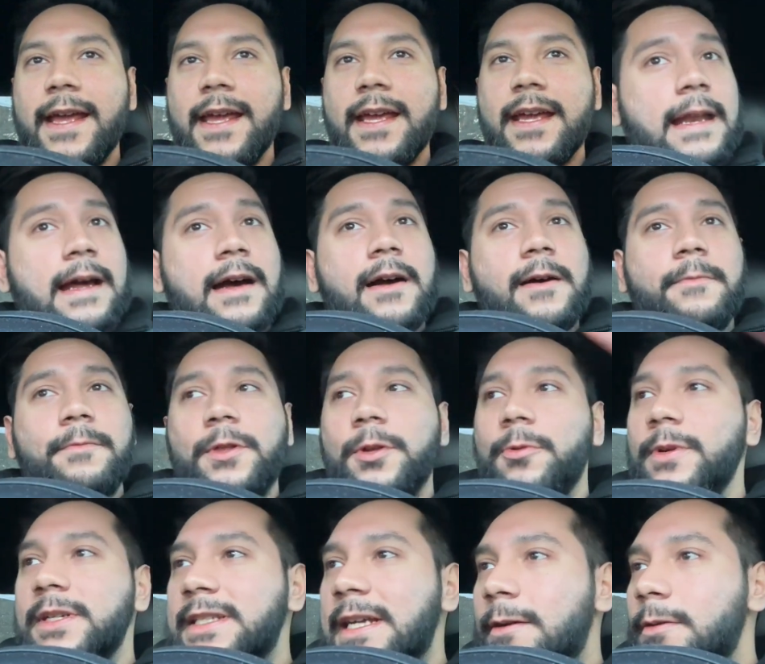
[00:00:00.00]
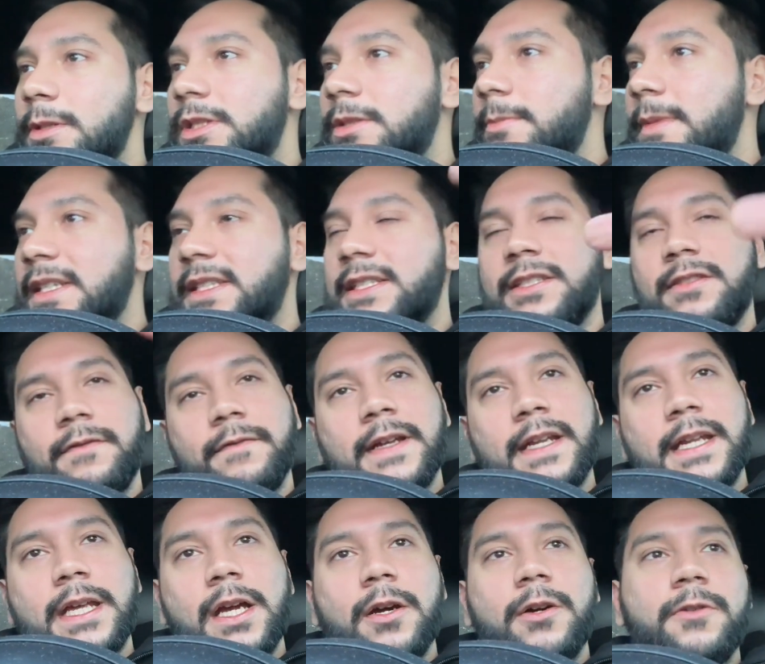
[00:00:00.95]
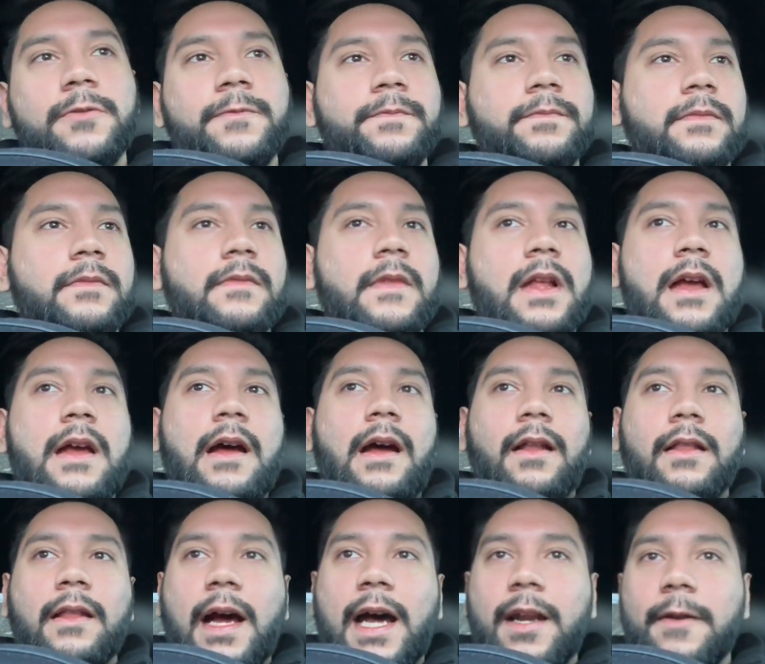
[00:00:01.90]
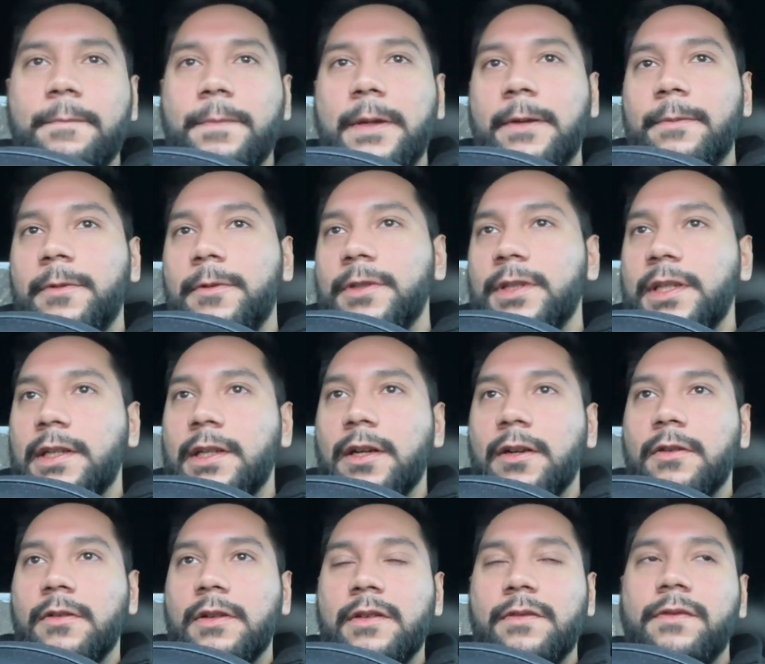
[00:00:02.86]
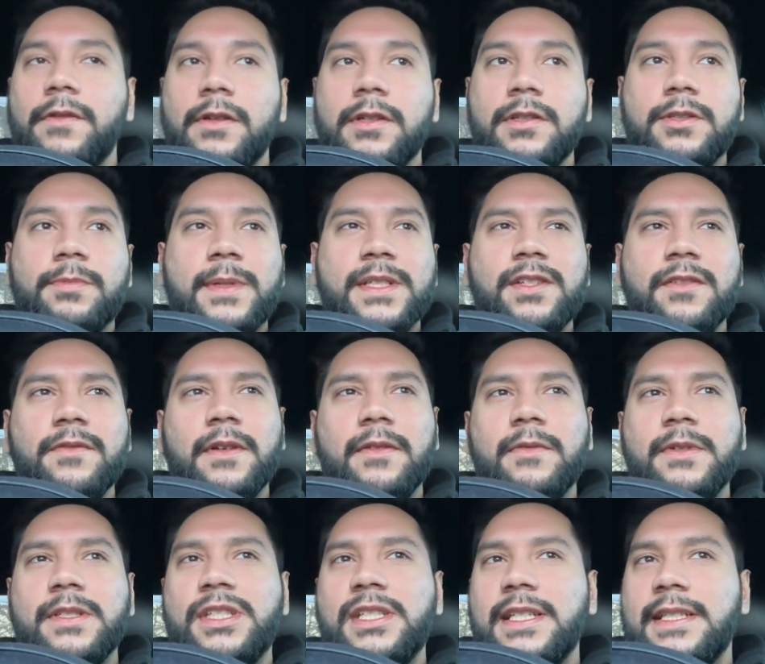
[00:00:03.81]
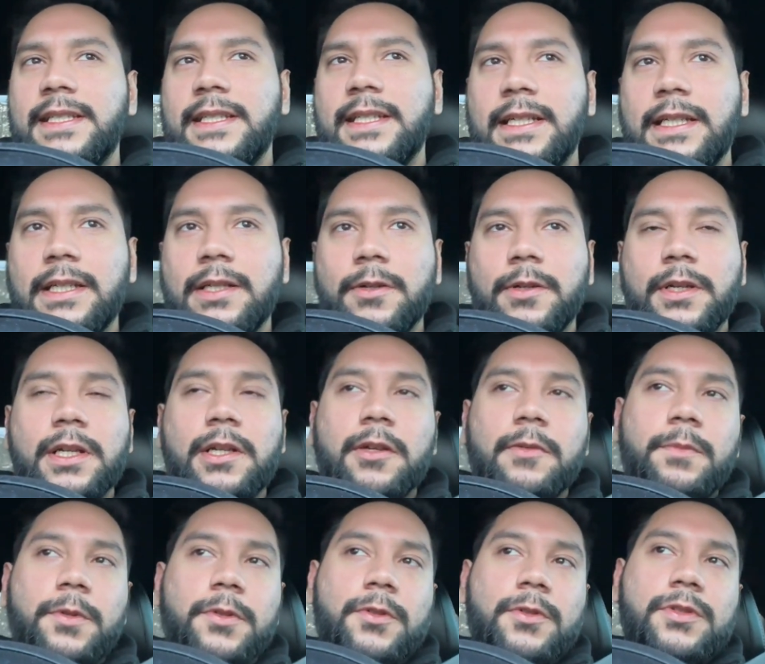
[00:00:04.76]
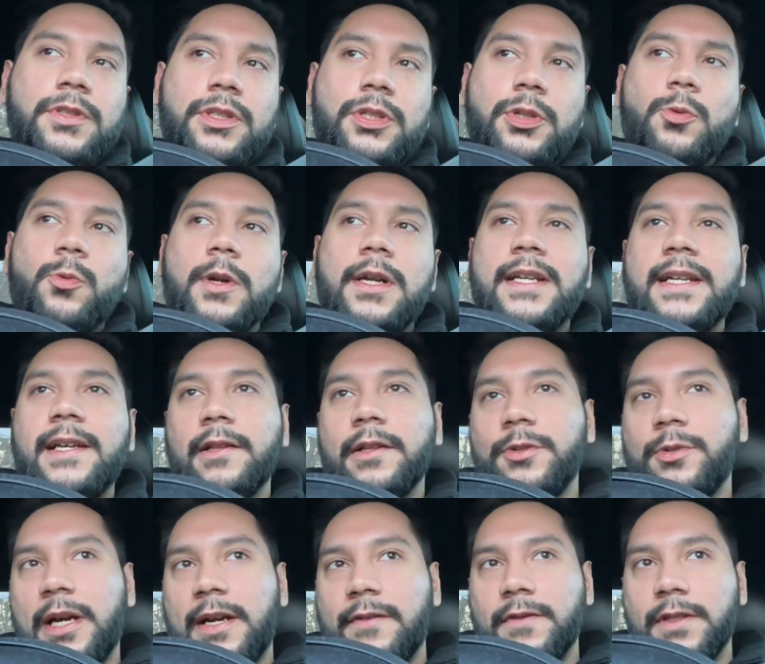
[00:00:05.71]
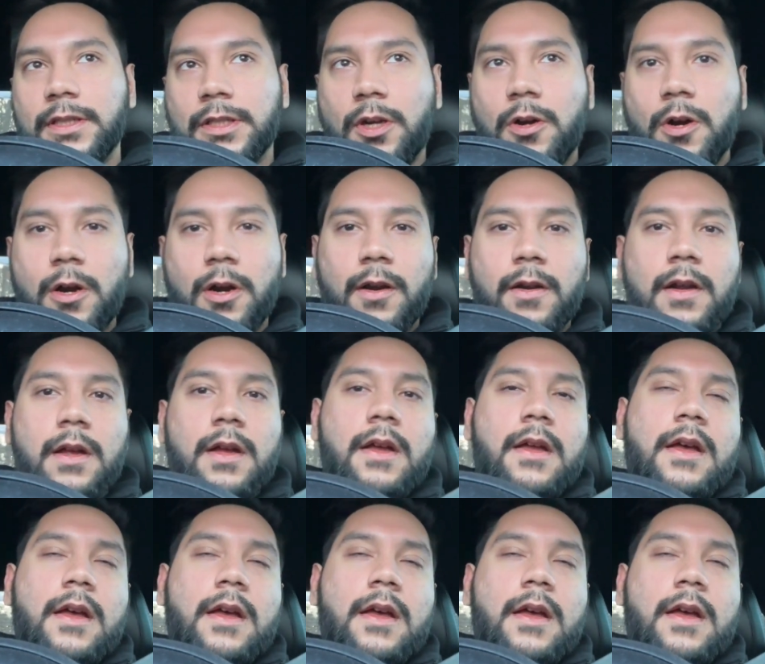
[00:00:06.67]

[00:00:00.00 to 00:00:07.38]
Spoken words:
The reason I want to make this video, a lot of people, especially if you have a GT or EcoBoost, you want to daily drive this car.